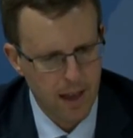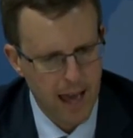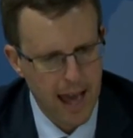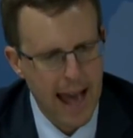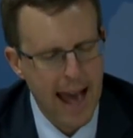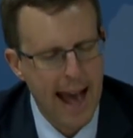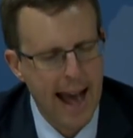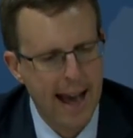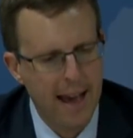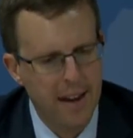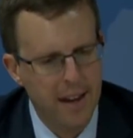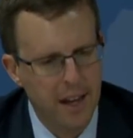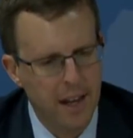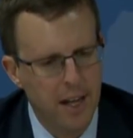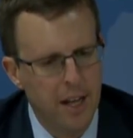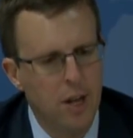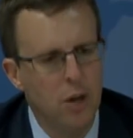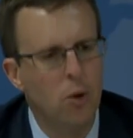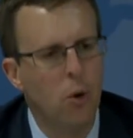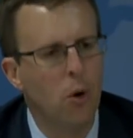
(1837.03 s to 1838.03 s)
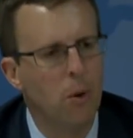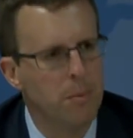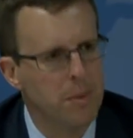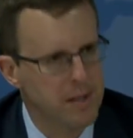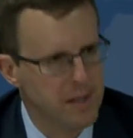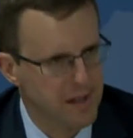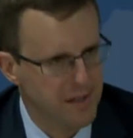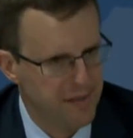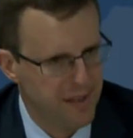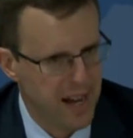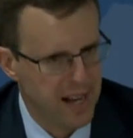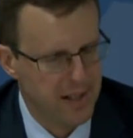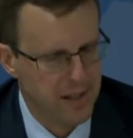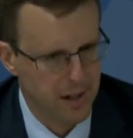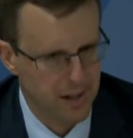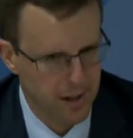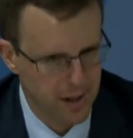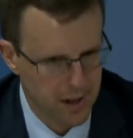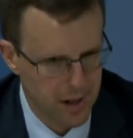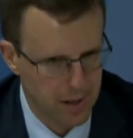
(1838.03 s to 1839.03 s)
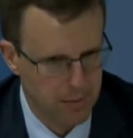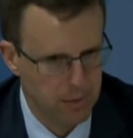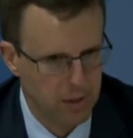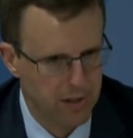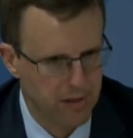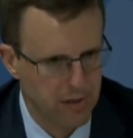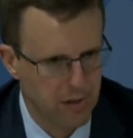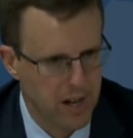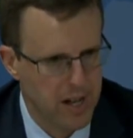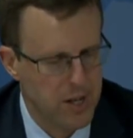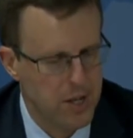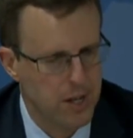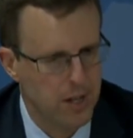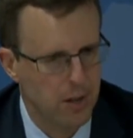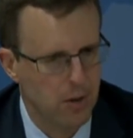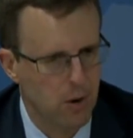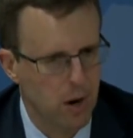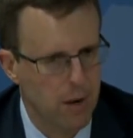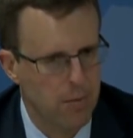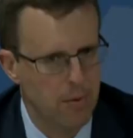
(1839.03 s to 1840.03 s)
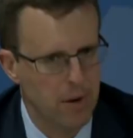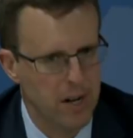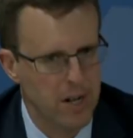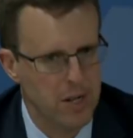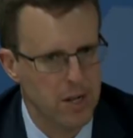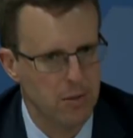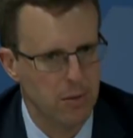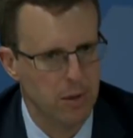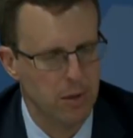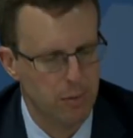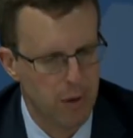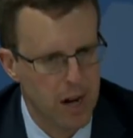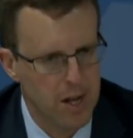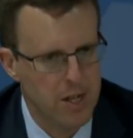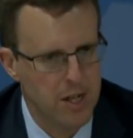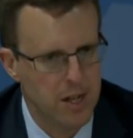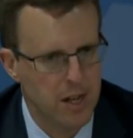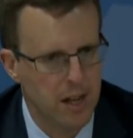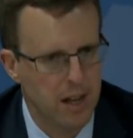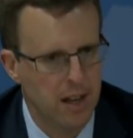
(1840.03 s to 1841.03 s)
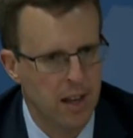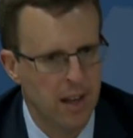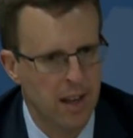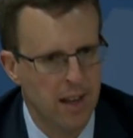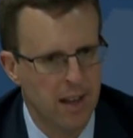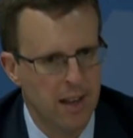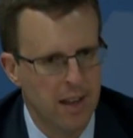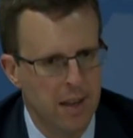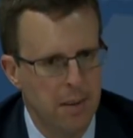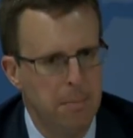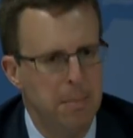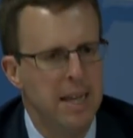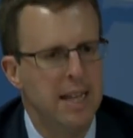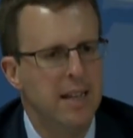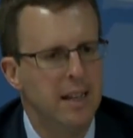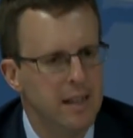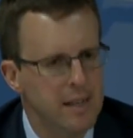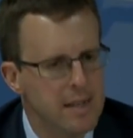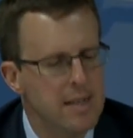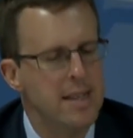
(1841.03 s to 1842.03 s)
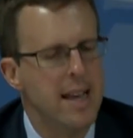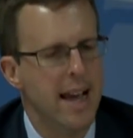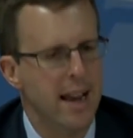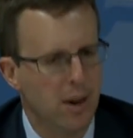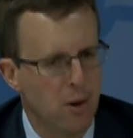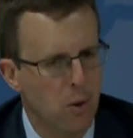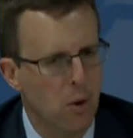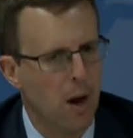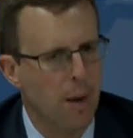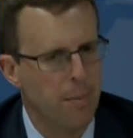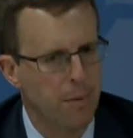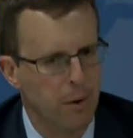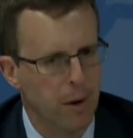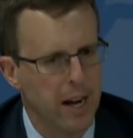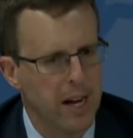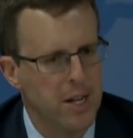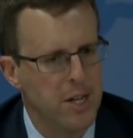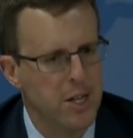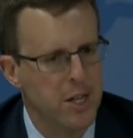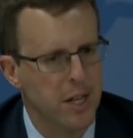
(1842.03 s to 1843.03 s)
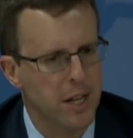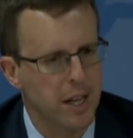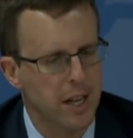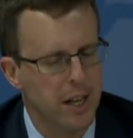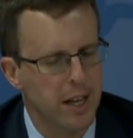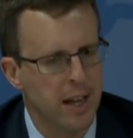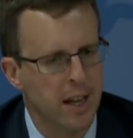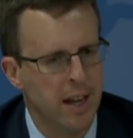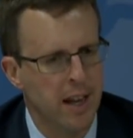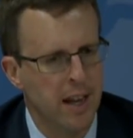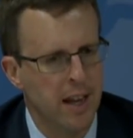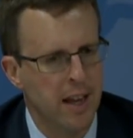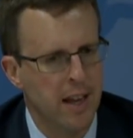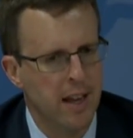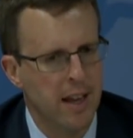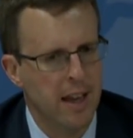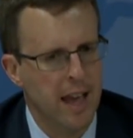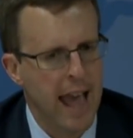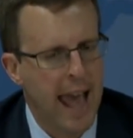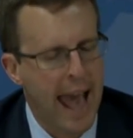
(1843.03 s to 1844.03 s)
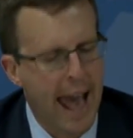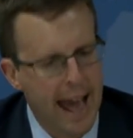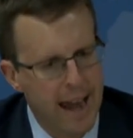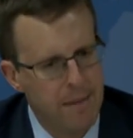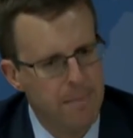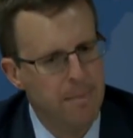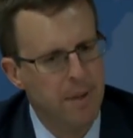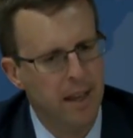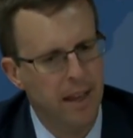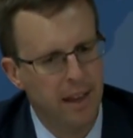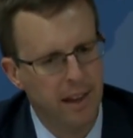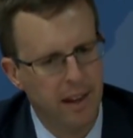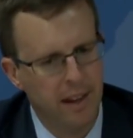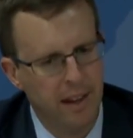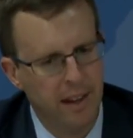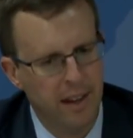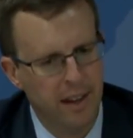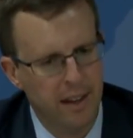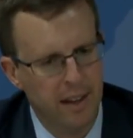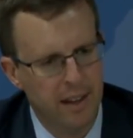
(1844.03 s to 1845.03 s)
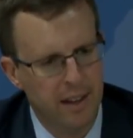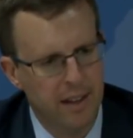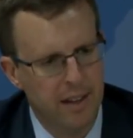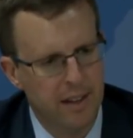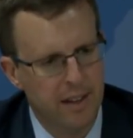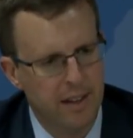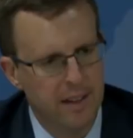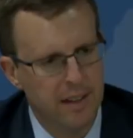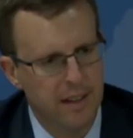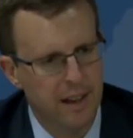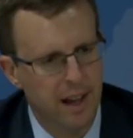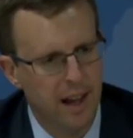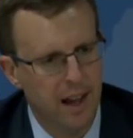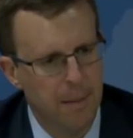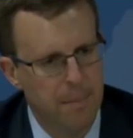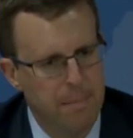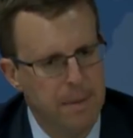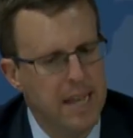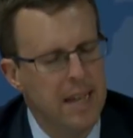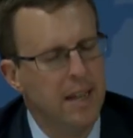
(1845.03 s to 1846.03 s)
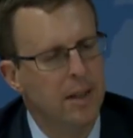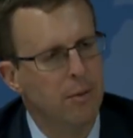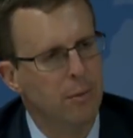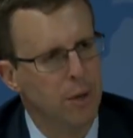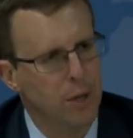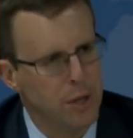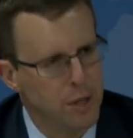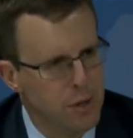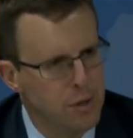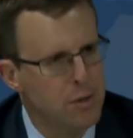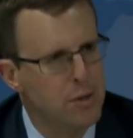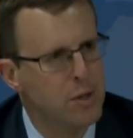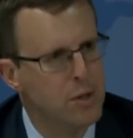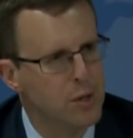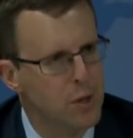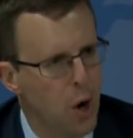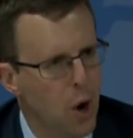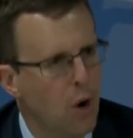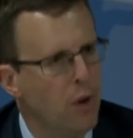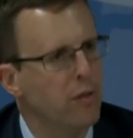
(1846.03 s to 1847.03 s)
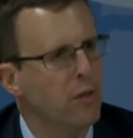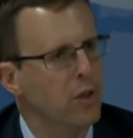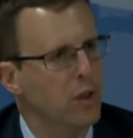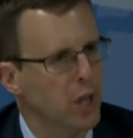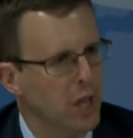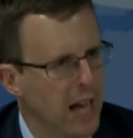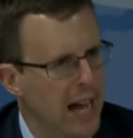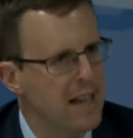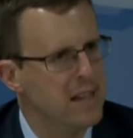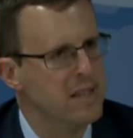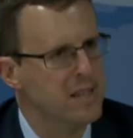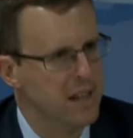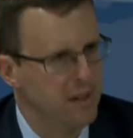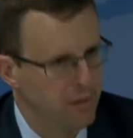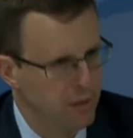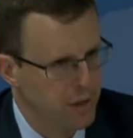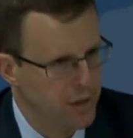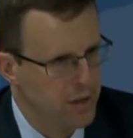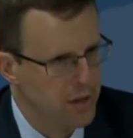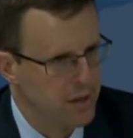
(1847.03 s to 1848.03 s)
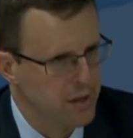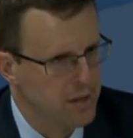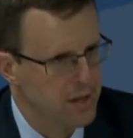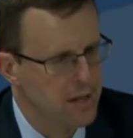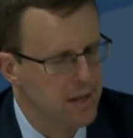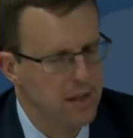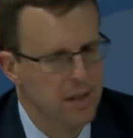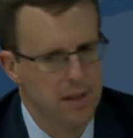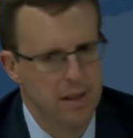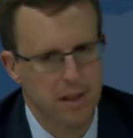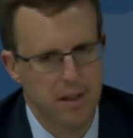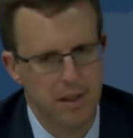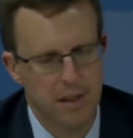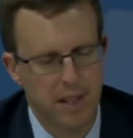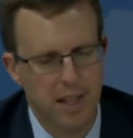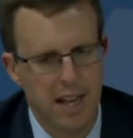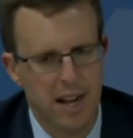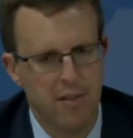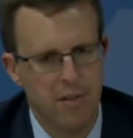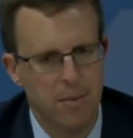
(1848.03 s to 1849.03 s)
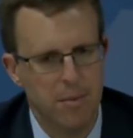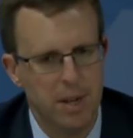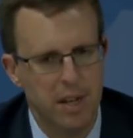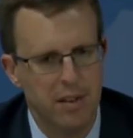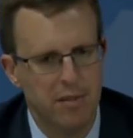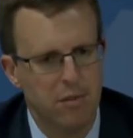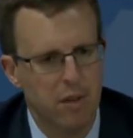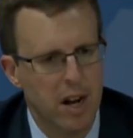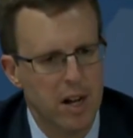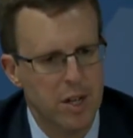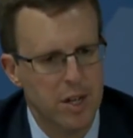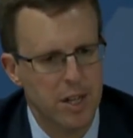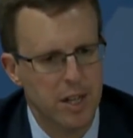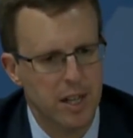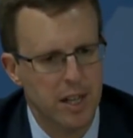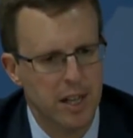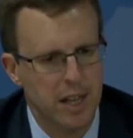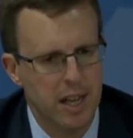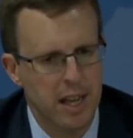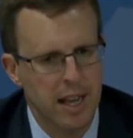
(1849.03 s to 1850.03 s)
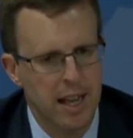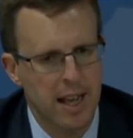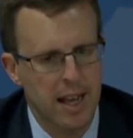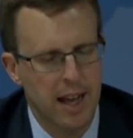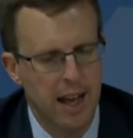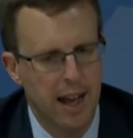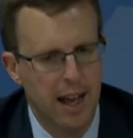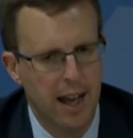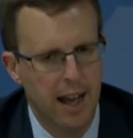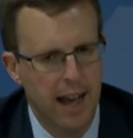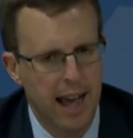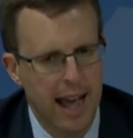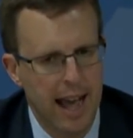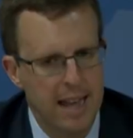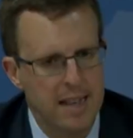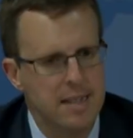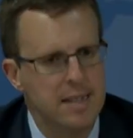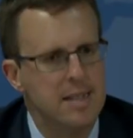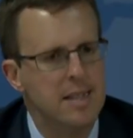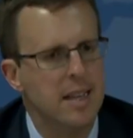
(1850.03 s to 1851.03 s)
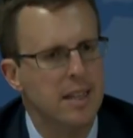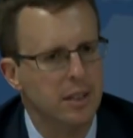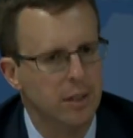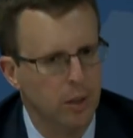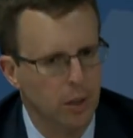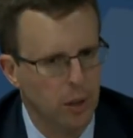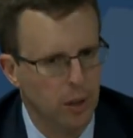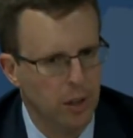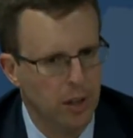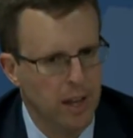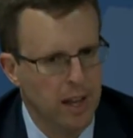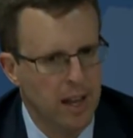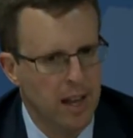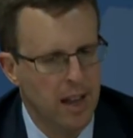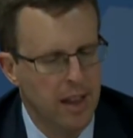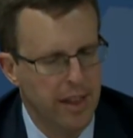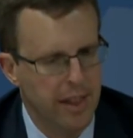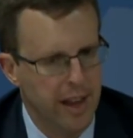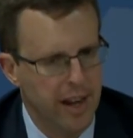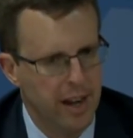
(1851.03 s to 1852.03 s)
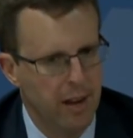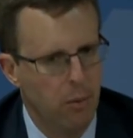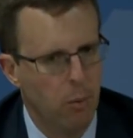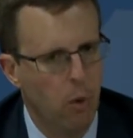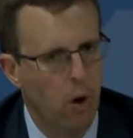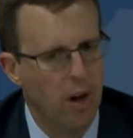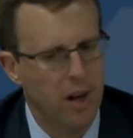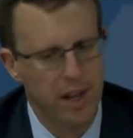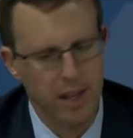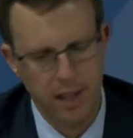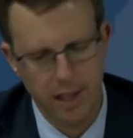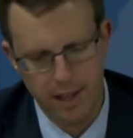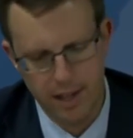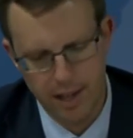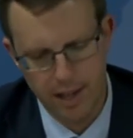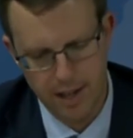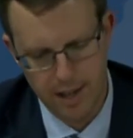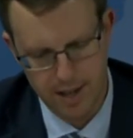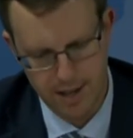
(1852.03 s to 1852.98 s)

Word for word: had an enormous effect on our nonproliferation cooperation with Russia because that cooperation had been uh, being reduced over the last several years. The, the, the government of Russia uh, has signaled that it wanted,